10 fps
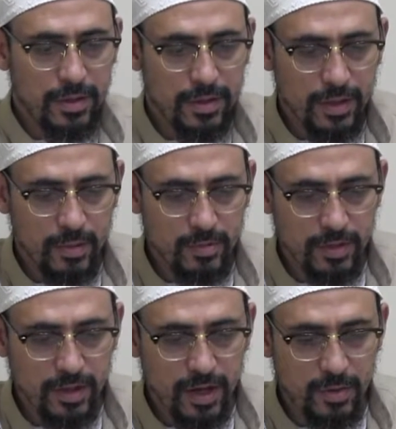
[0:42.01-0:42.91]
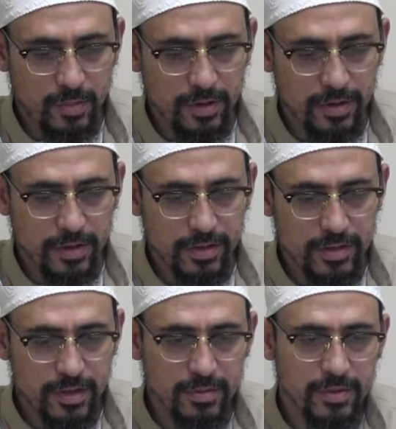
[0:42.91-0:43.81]
Alhamdulillah, we are
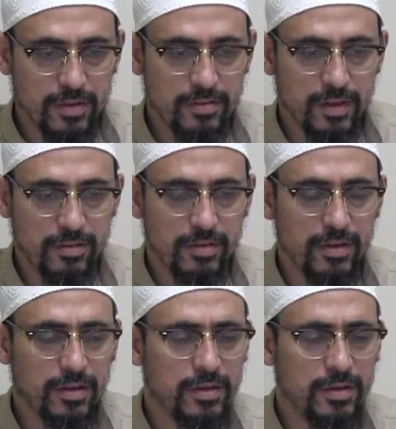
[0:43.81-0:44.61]
continuing this lesson,